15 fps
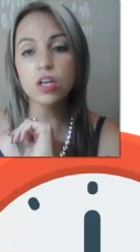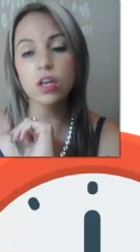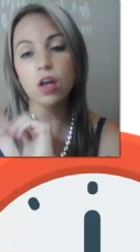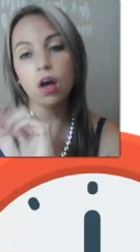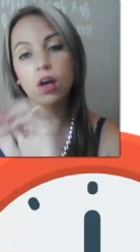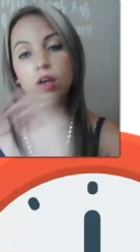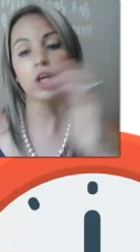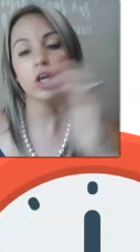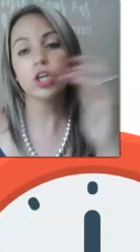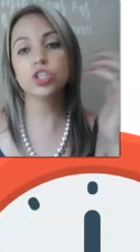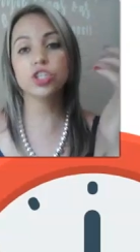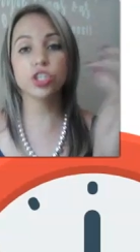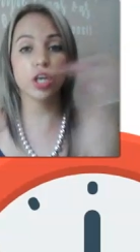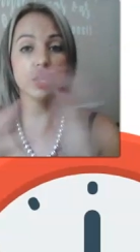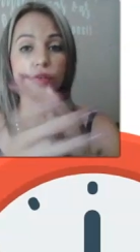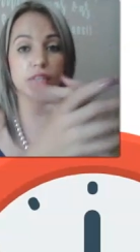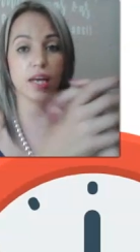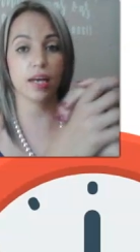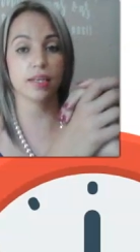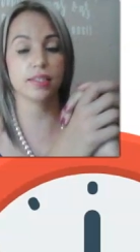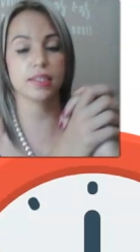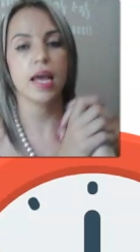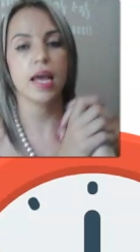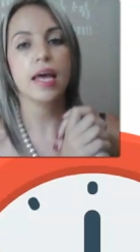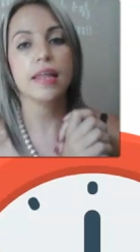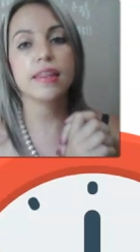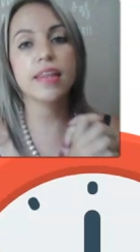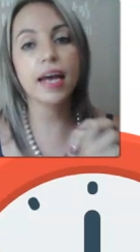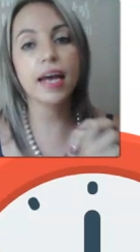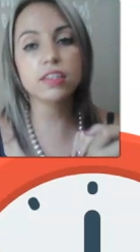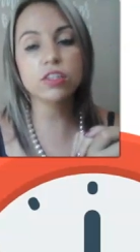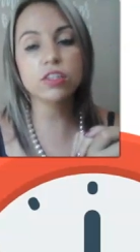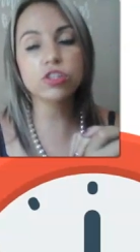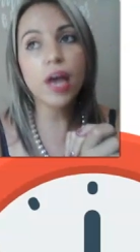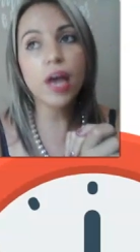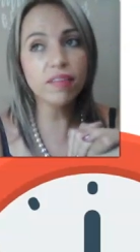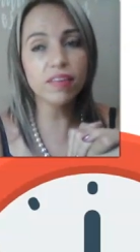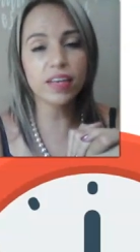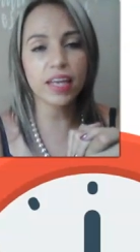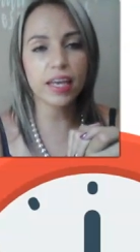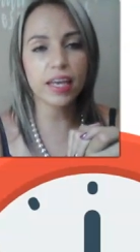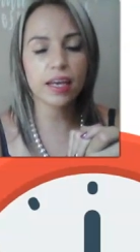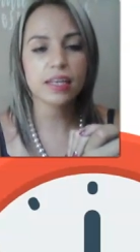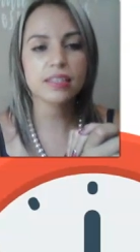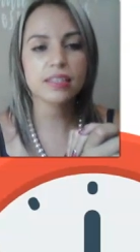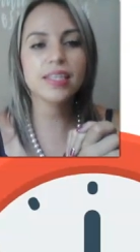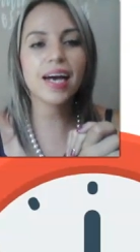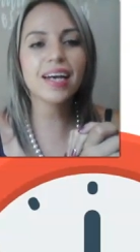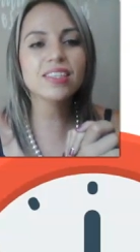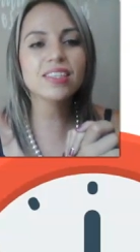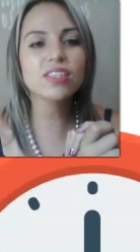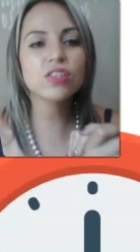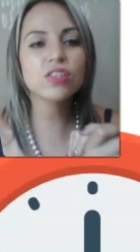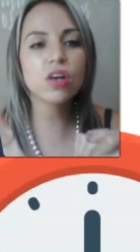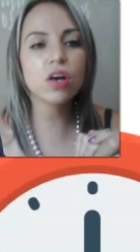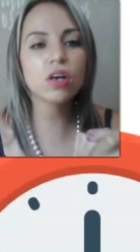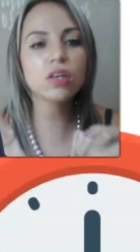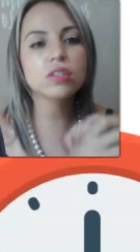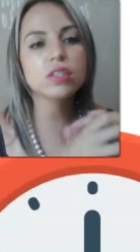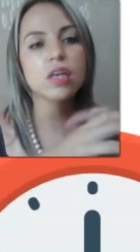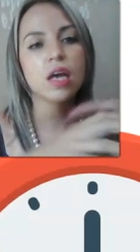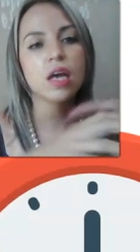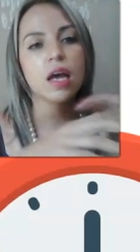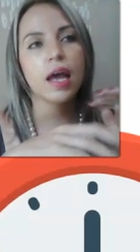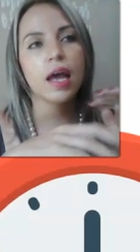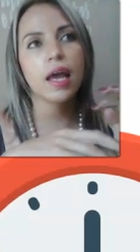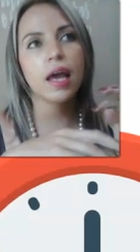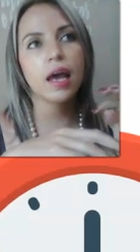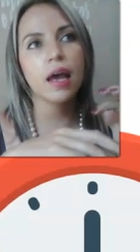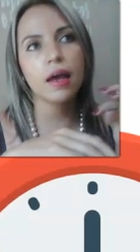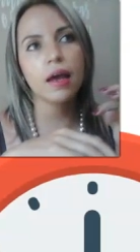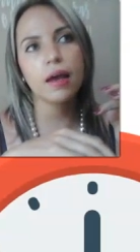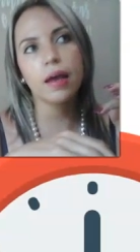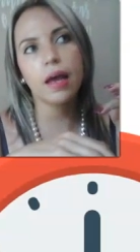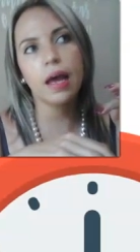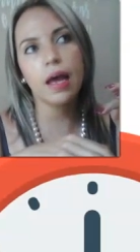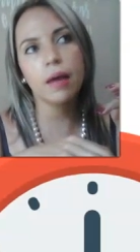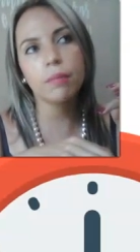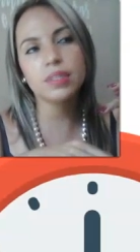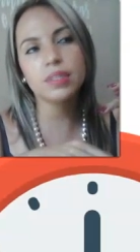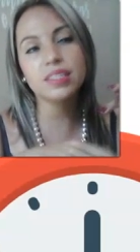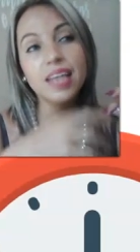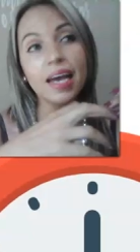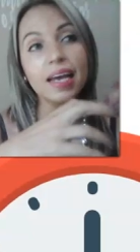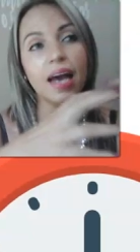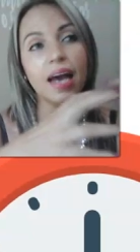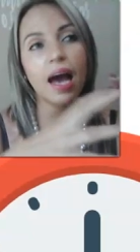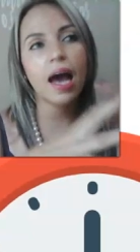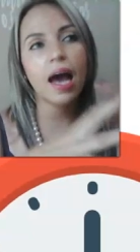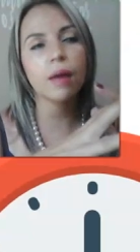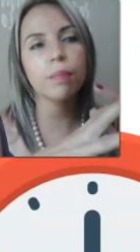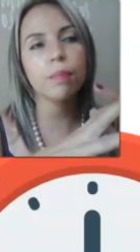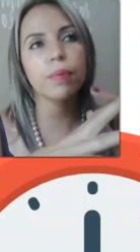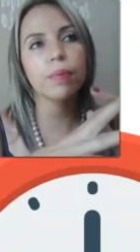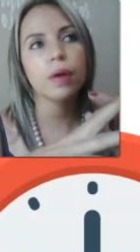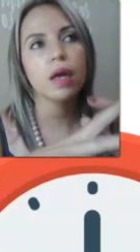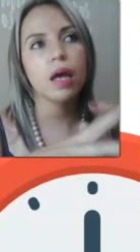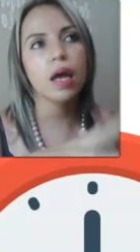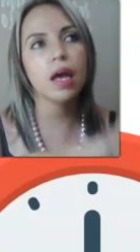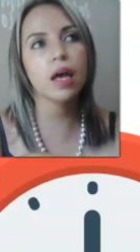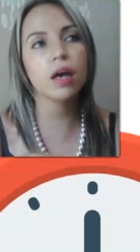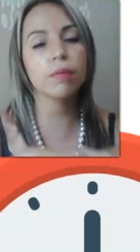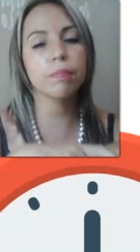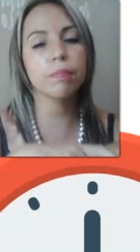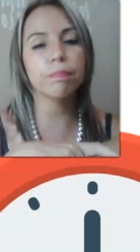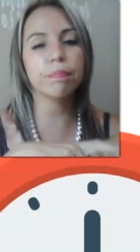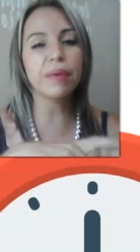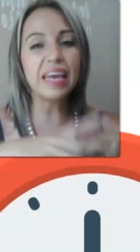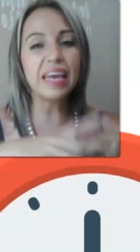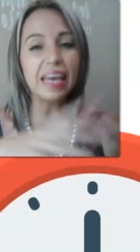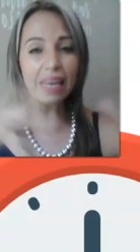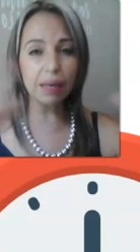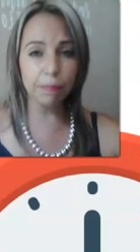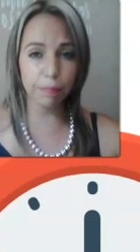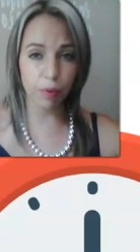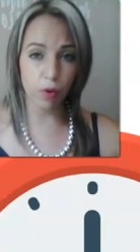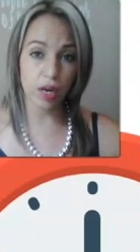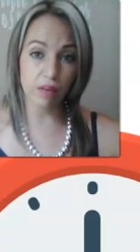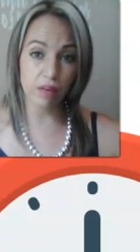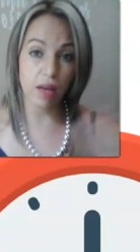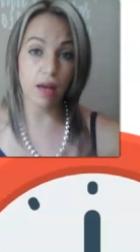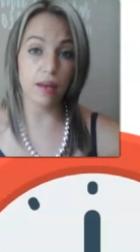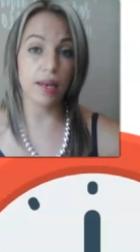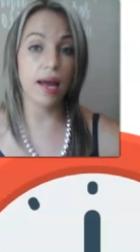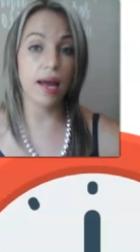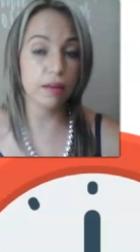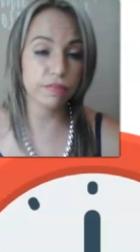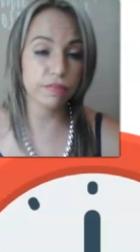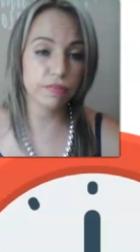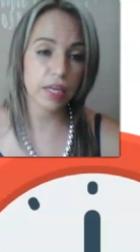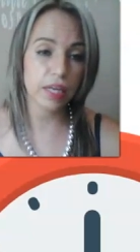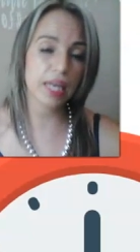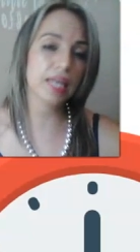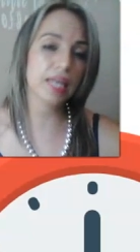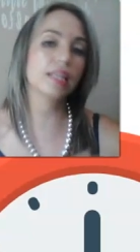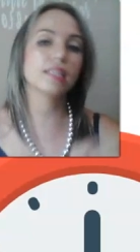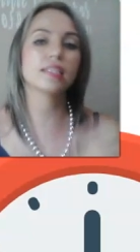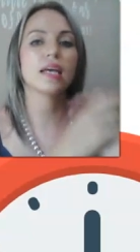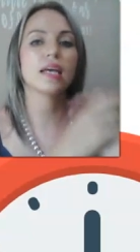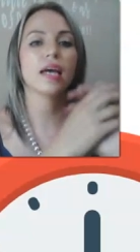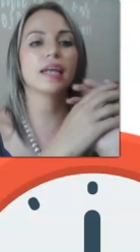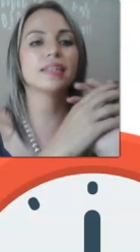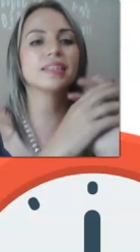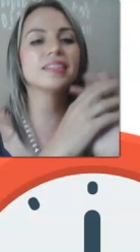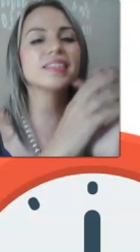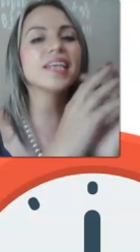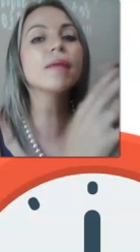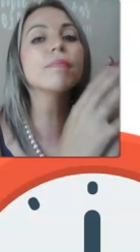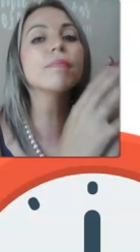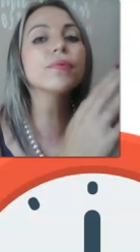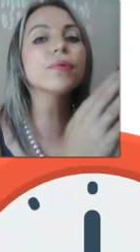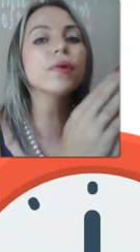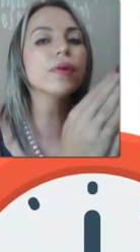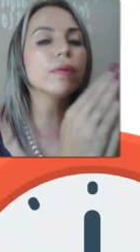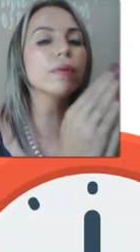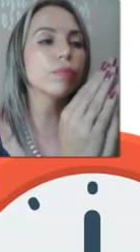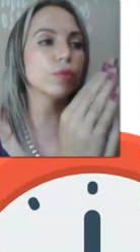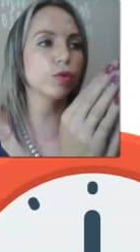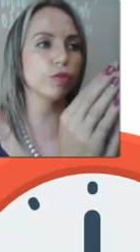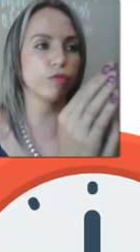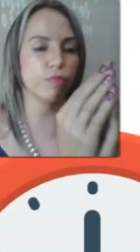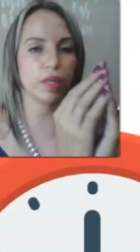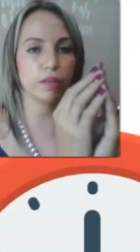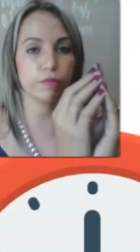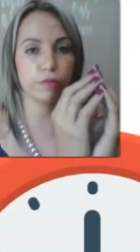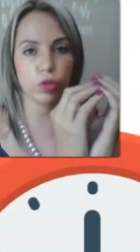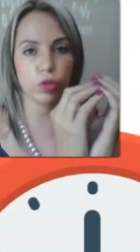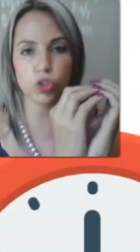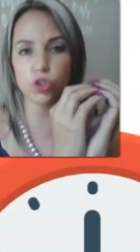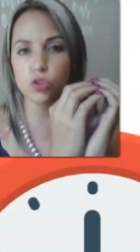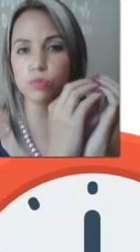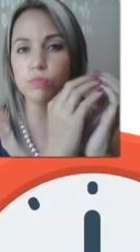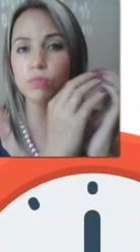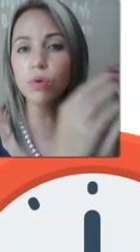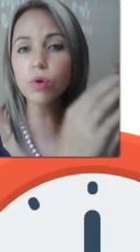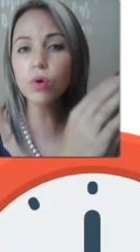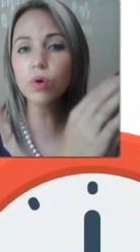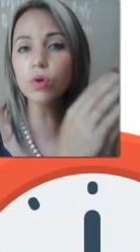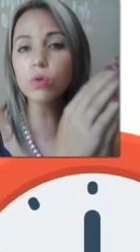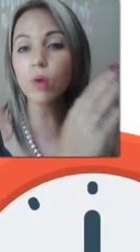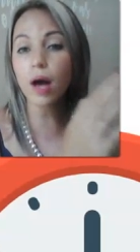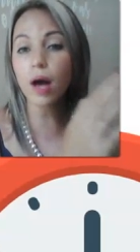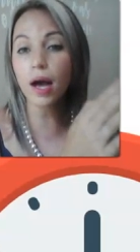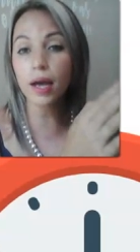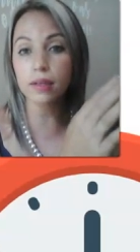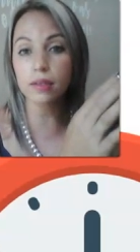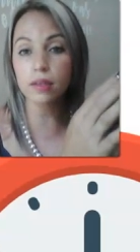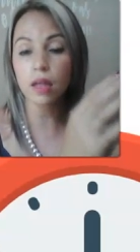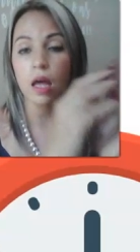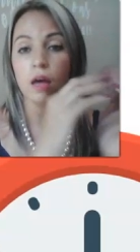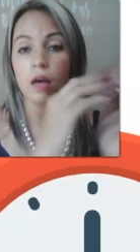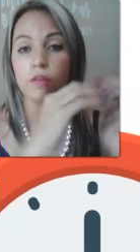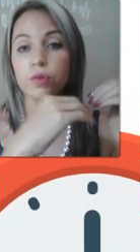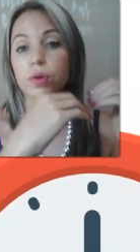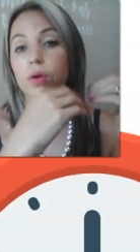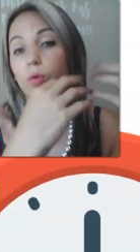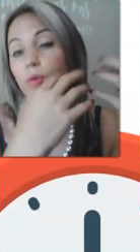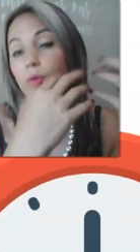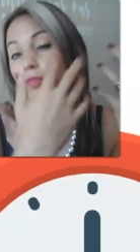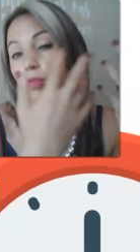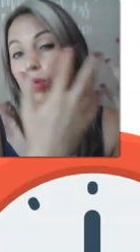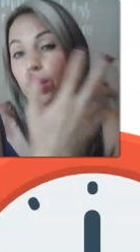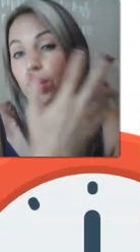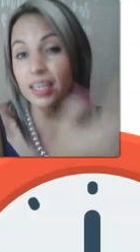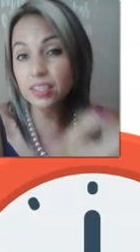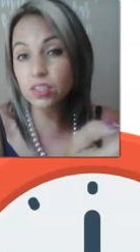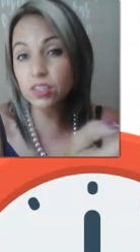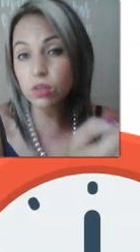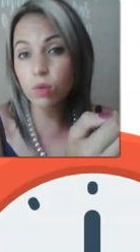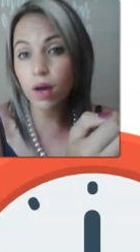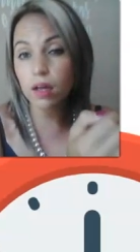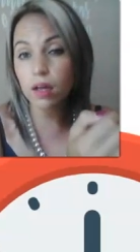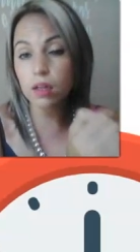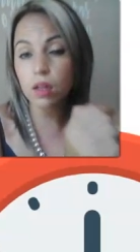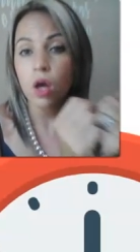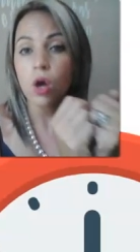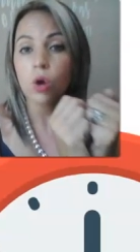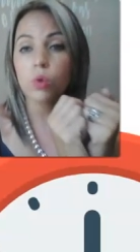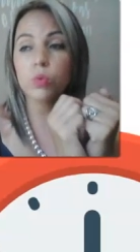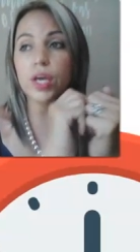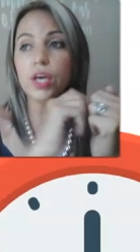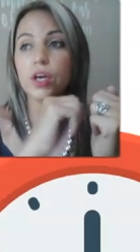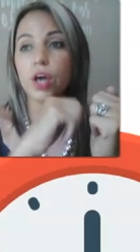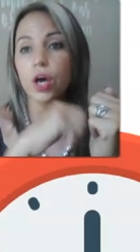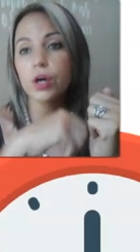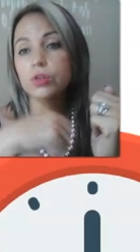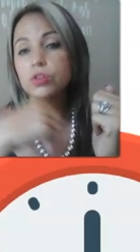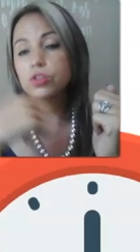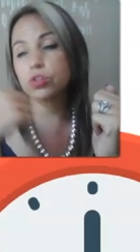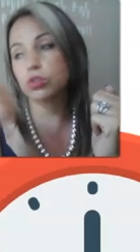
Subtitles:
clock shows us that traveling does not take up a big part of our life. It's a temporary movement for a small while, or for a little while, we go